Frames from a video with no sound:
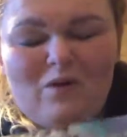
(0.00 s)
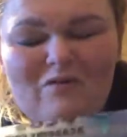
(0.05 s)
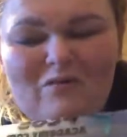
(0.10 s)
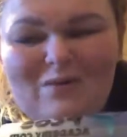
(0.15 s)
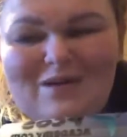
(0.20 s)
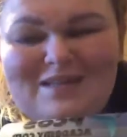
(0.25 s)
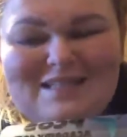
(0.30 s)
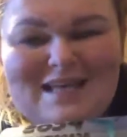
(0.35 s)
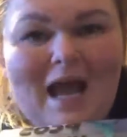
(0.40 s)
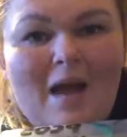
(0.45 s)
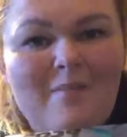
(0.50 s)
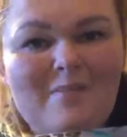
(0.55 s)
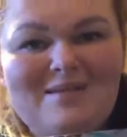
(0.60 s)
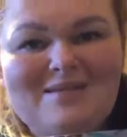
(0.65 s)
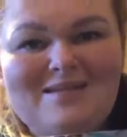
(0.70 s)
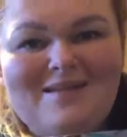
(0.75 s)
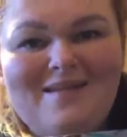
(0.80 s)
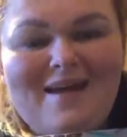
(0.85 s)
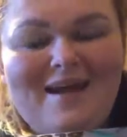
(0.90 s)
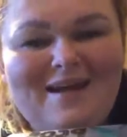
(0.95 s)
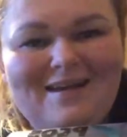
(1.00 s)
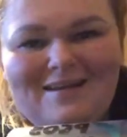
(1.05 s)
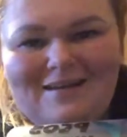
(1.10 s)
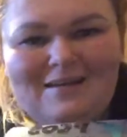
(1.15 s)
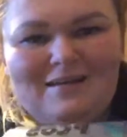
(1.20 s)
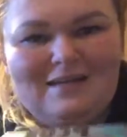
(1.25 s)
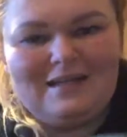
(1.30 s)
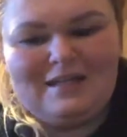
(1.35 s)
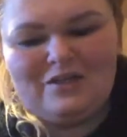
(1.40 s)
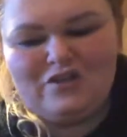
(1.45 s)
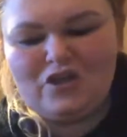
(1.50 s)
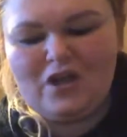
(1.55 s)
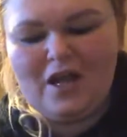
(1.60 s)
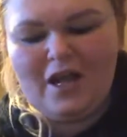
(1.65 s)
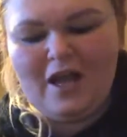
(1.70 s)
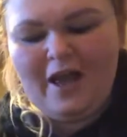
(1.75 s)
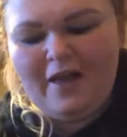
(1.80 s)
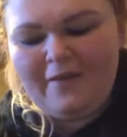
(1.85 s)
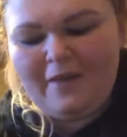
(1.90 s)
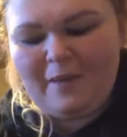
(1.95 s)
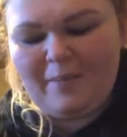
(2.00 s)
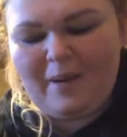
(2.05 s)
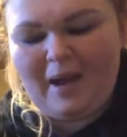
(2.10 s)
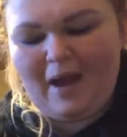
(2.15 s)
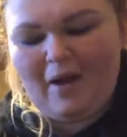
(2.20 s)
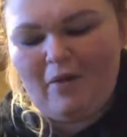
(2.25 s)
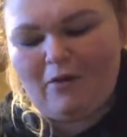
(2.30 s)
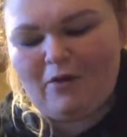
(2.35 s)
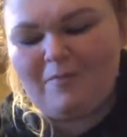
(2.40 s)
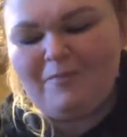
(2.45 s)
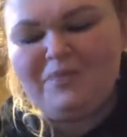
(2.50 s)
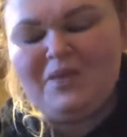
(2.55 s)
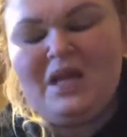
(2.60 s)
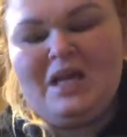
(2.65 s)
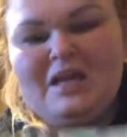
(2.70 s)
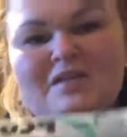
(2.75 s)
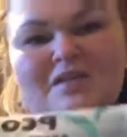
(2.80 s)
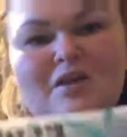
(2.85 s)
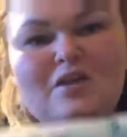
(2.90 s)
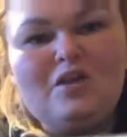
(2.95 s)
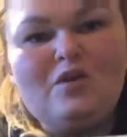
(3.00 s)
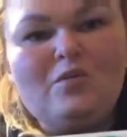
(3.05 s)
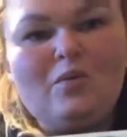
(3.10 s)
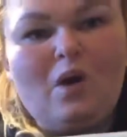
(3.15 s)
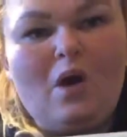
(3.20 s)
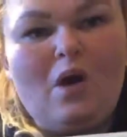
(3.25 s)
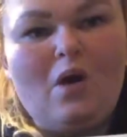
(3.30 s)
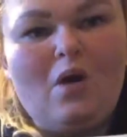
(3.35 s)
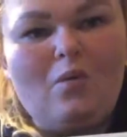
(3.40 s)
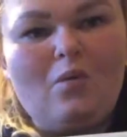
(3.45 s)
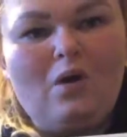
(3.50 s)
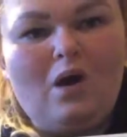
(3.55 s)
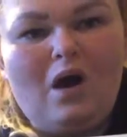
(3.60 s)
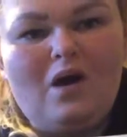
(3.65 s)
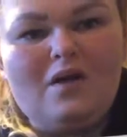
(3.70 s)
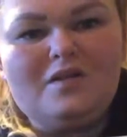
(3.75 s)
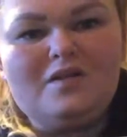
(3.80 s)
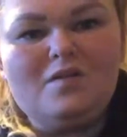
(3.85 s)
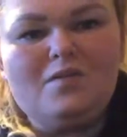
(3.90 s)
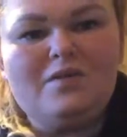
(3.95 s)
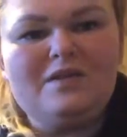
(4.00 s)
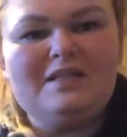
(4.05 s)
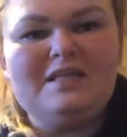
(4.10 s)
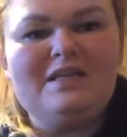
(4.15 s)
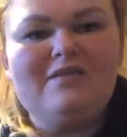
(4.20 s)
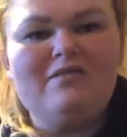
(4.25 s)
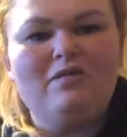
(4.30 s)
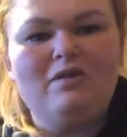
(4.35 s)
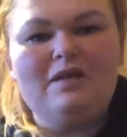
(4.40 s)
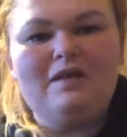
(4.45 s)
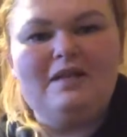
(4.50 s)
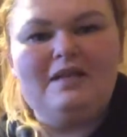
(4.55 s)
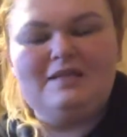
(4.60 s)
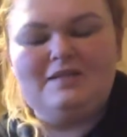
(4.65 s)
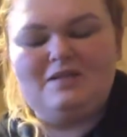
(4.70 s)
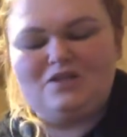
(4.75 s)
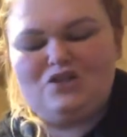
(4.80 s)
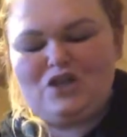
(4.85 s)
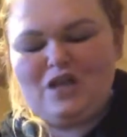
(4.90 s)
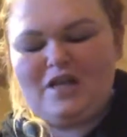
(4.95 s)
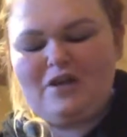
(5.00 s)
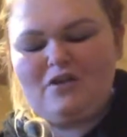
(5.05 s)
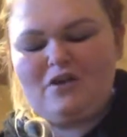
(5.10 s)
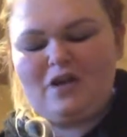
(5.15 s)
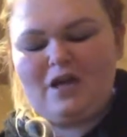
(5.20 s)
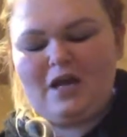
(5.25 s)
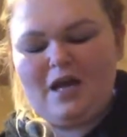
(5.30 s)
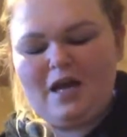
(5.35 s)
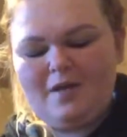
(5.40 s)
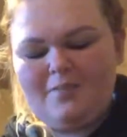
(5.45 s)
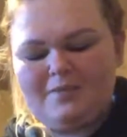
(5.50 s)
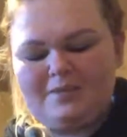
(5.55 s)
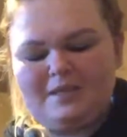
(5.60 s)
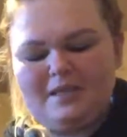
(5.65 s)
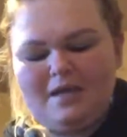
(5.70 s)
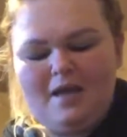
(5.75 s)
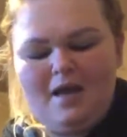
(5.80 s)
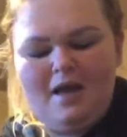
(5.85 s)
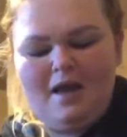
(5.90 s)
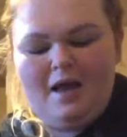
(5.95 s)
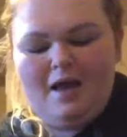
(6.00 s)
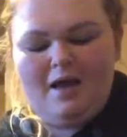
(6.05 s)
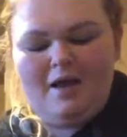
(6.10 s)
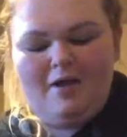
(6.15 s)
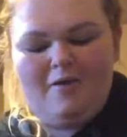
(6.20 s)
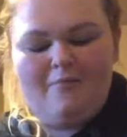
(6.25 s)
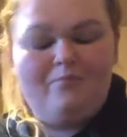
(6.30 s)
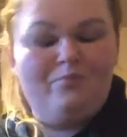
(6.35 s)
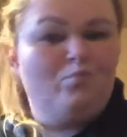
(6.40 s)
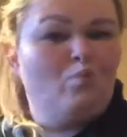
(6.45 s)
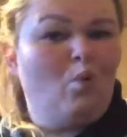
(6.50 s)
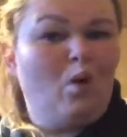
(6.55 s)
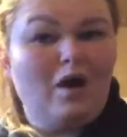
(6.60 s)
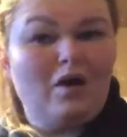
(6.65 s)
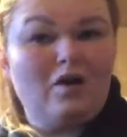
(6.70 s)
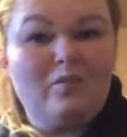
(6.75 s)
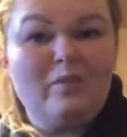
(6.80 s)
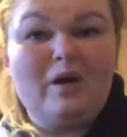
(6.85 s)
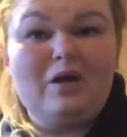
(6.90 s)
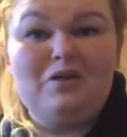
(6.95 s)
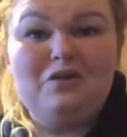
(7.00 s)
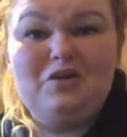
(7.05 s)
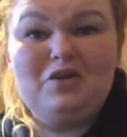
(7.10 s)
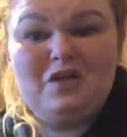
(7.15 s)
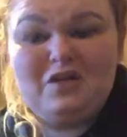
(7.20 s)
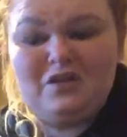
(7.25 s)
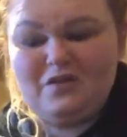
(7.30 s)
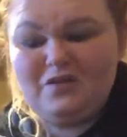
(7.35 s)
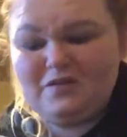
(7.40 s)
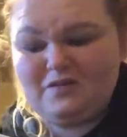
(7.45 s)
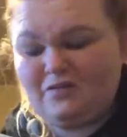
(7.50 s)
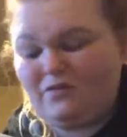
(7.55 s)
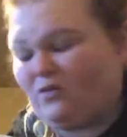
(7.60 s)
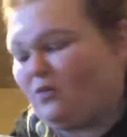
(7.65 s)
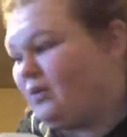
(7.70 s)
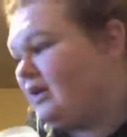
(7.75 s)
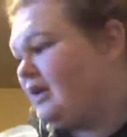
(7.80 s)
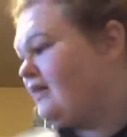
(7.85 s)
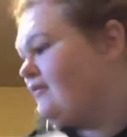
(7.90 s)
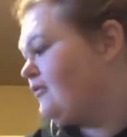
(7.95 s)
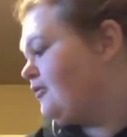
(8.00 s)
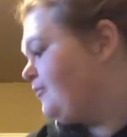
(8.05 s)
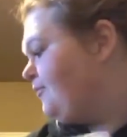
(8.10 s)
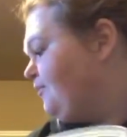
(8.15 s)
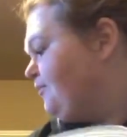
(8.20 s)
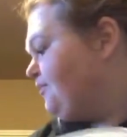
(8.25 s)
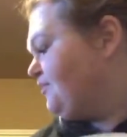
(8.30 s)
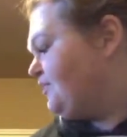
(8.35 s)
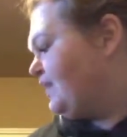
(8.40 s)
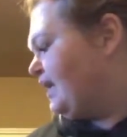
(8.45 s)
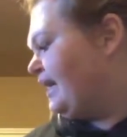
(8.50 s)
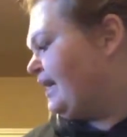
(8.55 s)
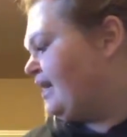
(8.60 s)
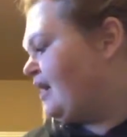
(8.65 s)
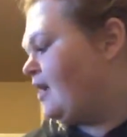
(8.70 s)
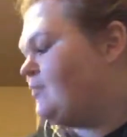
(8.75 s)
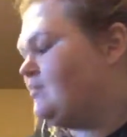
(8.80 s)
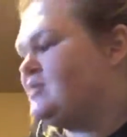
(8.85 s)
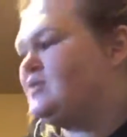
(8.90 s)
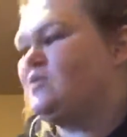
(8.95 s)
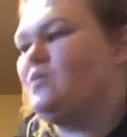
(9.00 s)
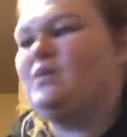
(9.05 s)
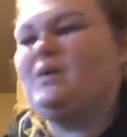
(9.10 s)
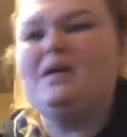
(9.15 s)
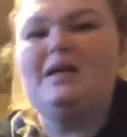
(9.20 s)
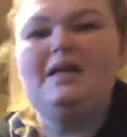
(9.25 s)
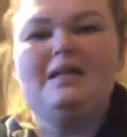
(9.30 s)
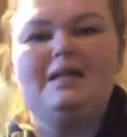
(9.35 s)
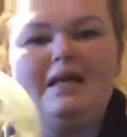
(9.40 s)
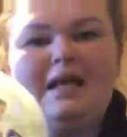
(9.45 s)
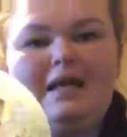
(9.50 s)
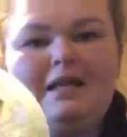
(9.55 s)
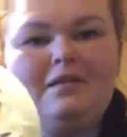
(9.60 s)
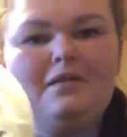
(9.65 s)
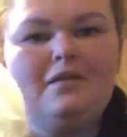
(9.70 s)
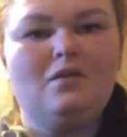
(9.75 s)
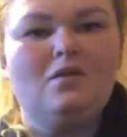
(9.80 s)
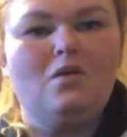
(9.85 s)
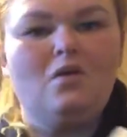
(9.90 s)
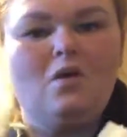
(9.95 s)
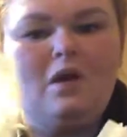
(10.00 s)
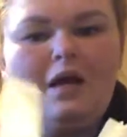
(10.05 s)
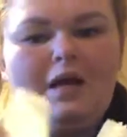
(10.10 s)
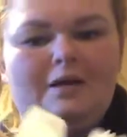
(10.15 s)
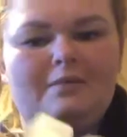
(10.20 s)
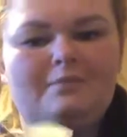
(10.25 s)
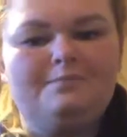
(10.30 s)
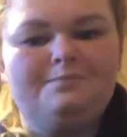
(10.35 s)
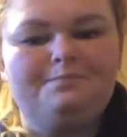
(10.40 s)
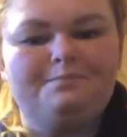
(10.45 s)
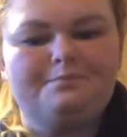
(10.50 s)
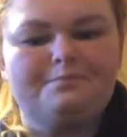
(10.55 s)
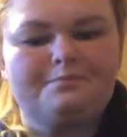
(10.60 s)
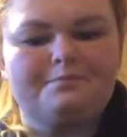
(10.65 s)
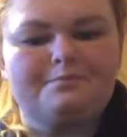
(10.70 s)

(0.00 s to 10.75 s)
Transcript: if we tap into that and unleash that power. So you uh, will also receive one of these shaker cups um, water bottle. You can use it for whatever. It comes with a little um,